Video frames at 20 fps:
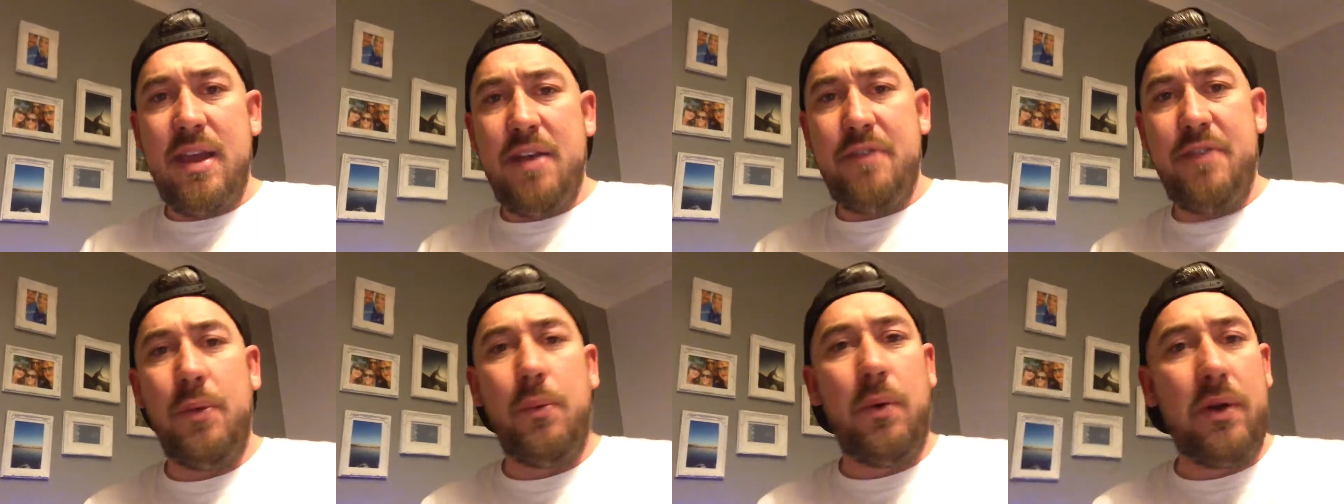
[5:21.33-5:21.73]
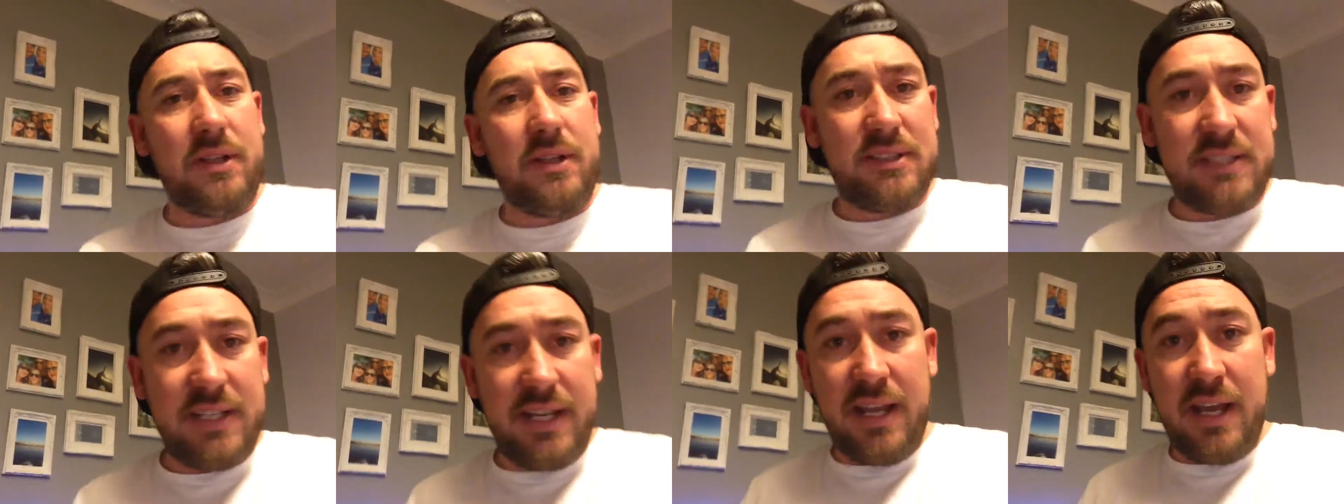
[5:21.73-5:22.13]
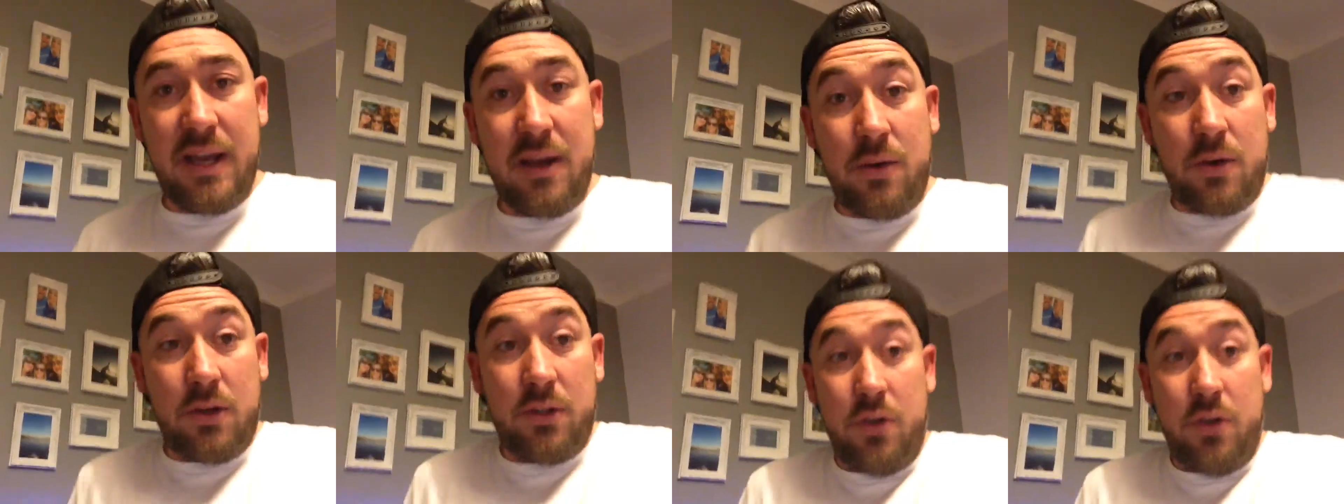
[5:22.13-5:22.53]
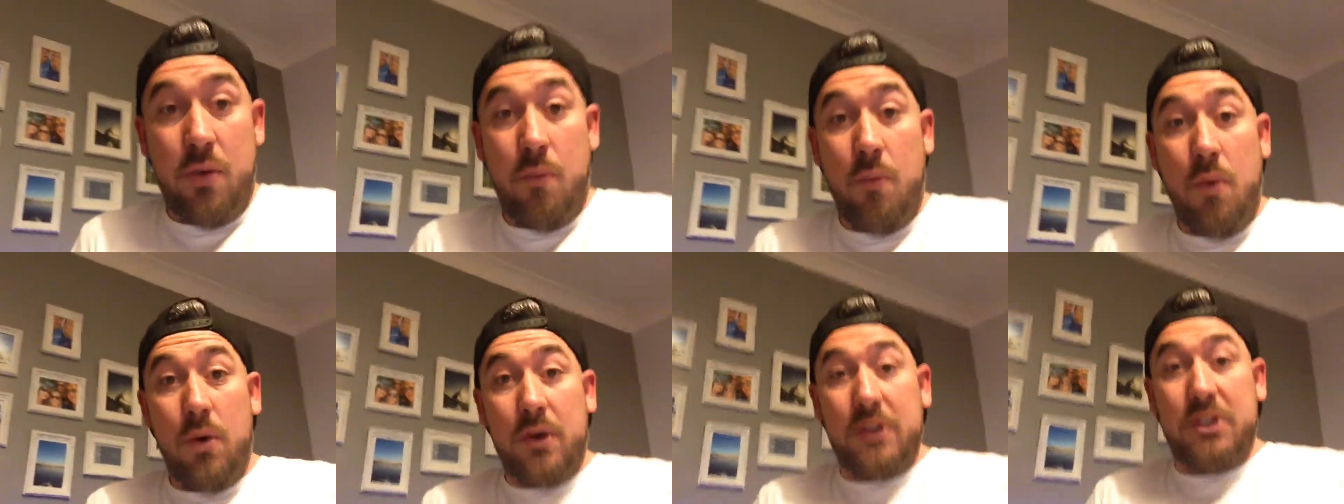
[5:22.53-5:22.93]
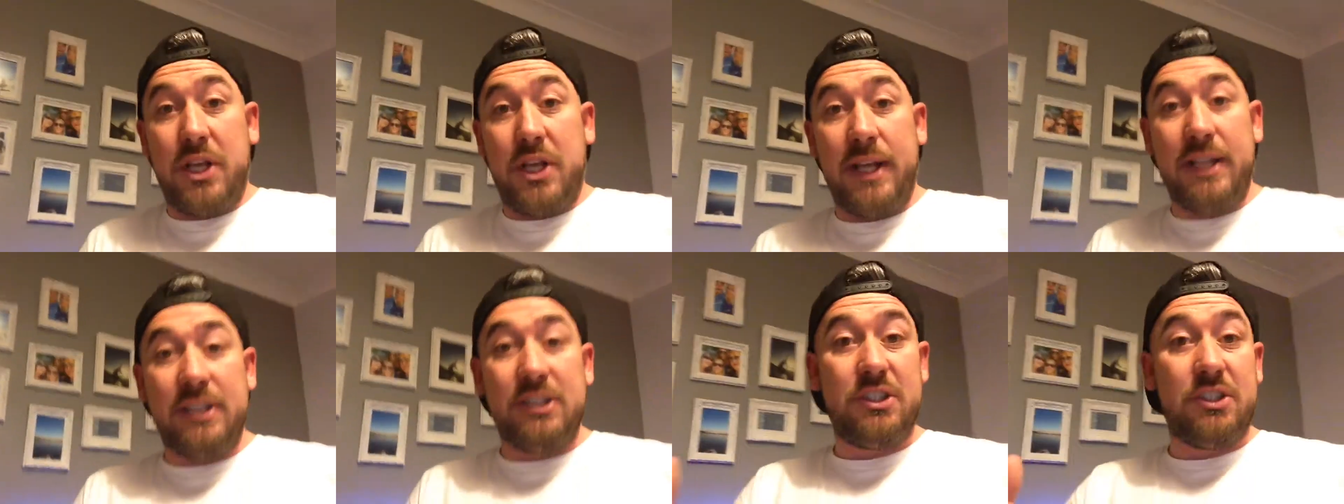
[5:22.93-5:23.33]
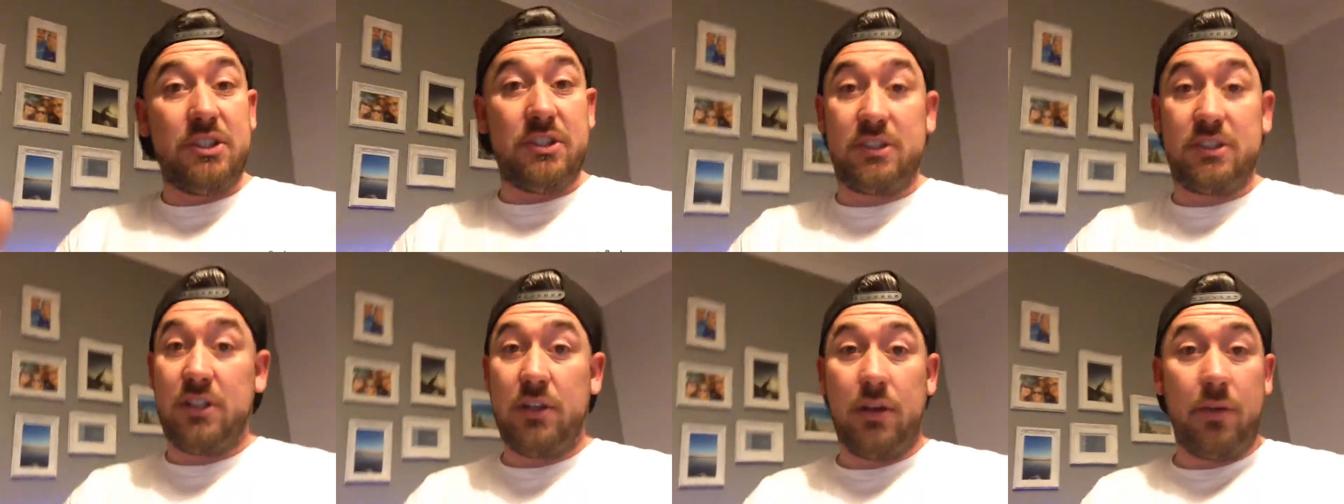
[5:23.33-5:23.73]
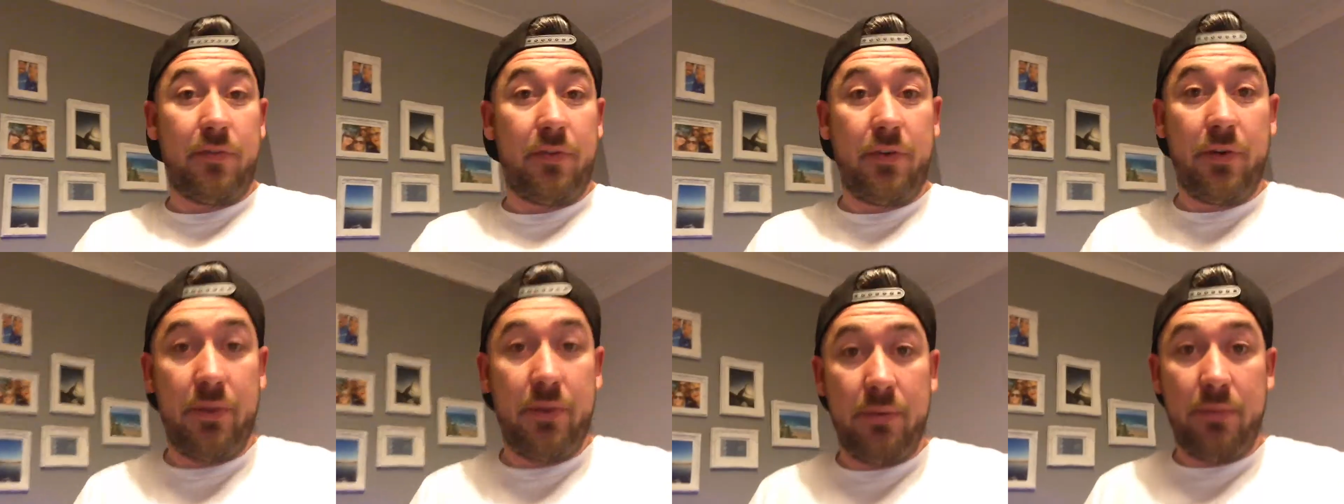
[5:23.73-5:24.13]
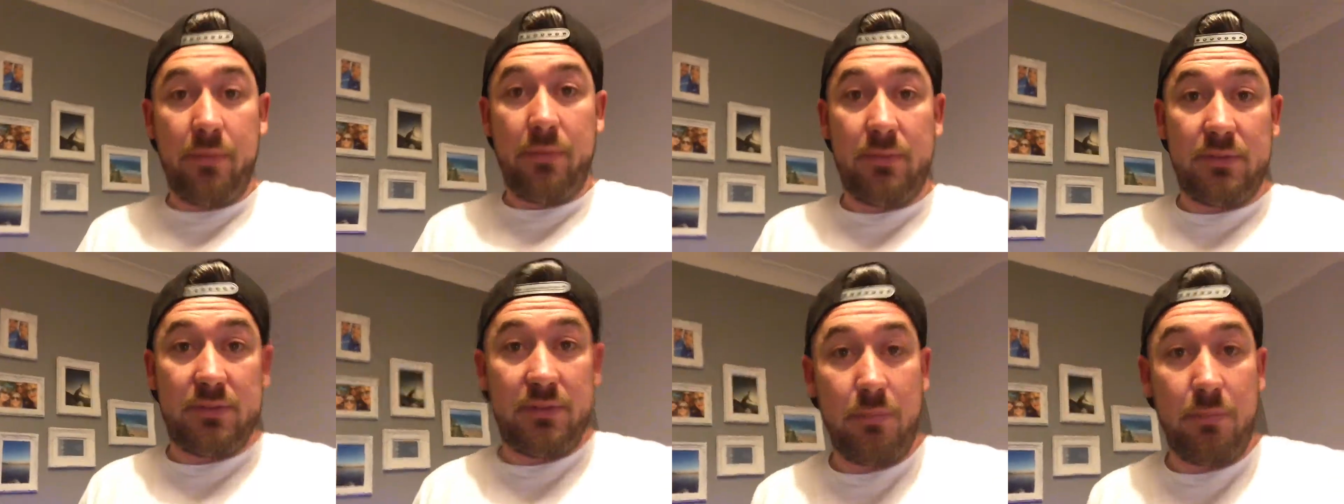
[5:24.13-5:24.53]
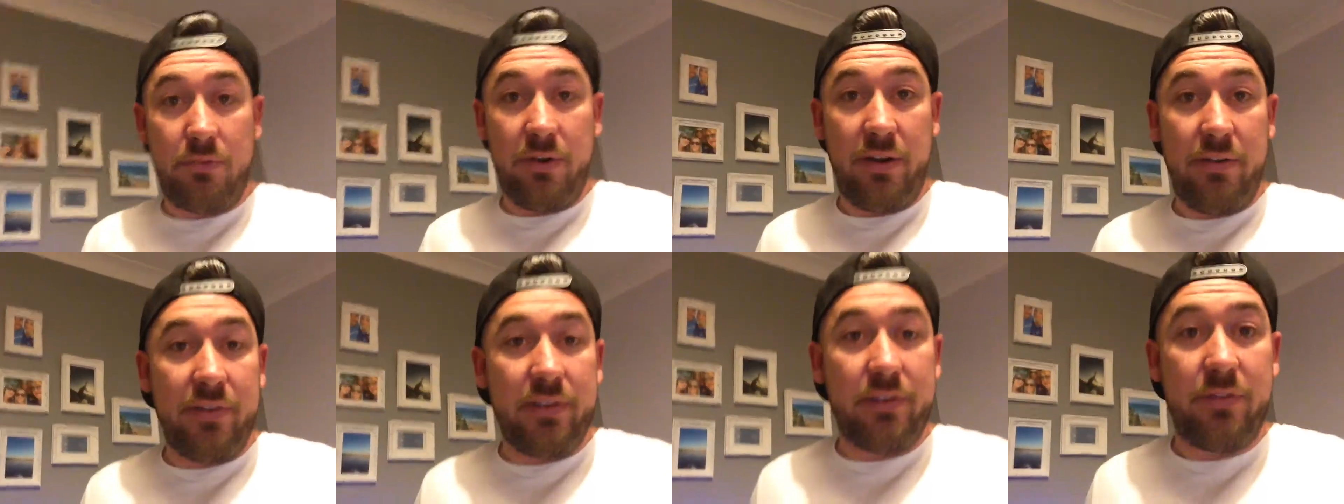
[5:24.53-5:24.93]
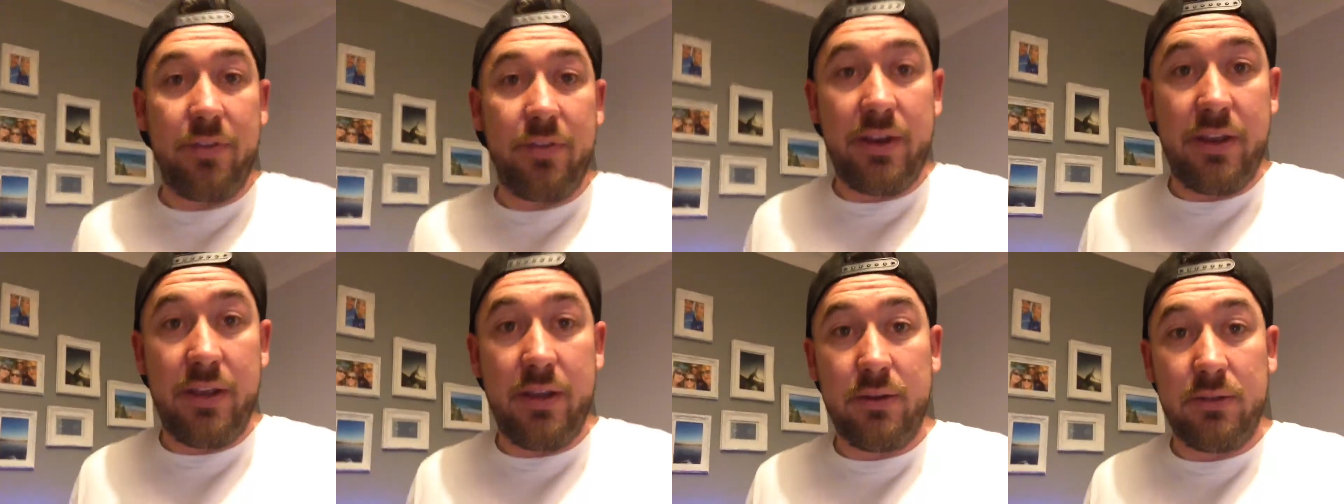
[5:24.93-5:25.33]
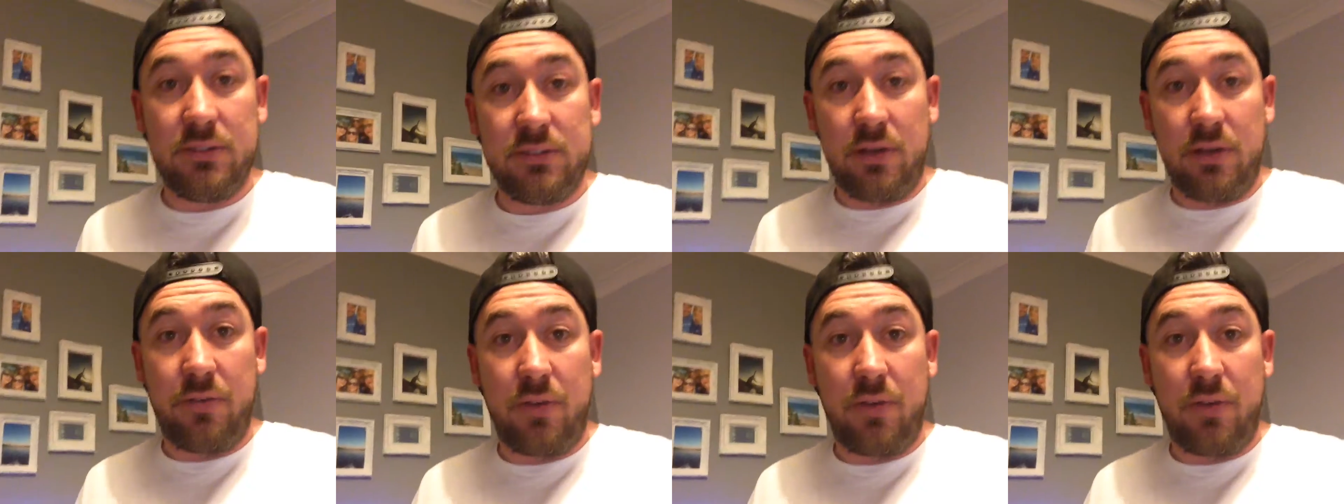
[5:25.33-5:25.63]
If you want to see how I do a water change, just look through some previous videos.